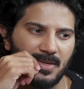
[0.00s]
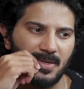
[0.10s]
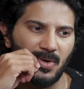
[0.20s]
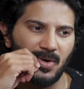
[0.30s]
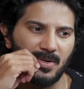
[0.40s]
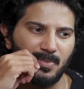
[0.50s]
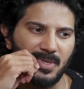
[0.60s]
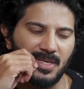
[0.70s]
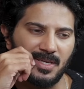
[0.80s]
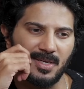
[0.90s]
not
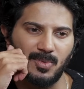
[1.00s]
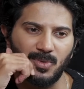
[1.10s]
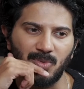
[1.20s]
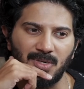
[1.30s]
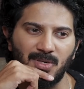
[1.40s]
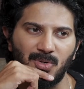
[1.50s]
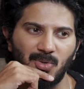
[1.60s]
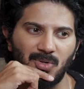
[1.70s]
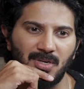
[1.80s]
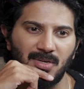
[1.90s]
being able to
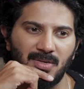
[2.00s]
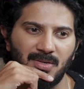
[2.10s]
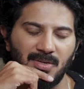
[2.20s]
control